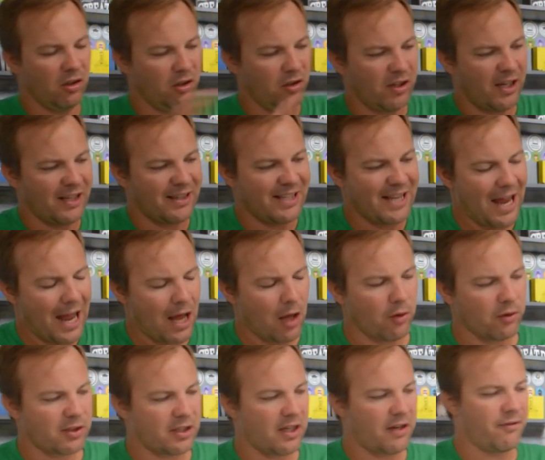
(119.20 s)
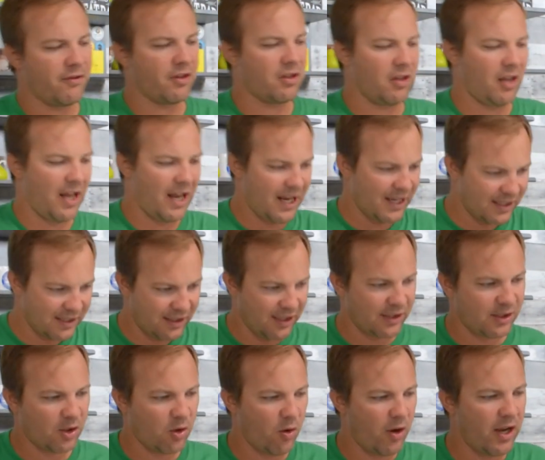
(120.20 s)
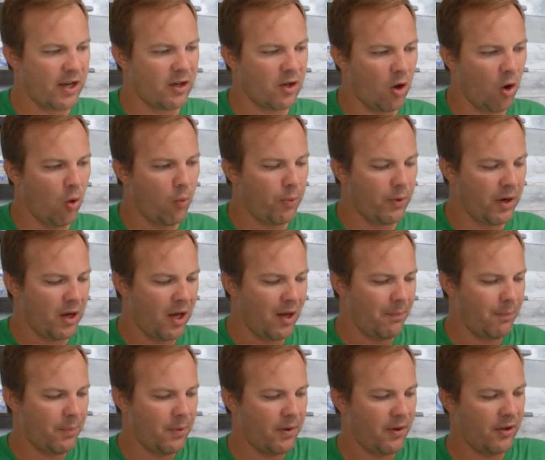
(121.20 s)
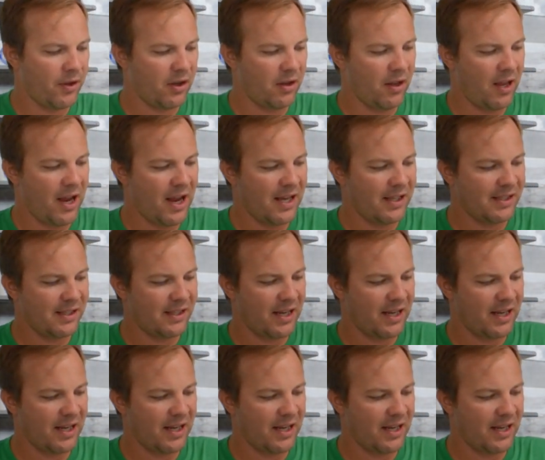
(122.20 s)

look at the outside of the class. Let's go ahead and open up the class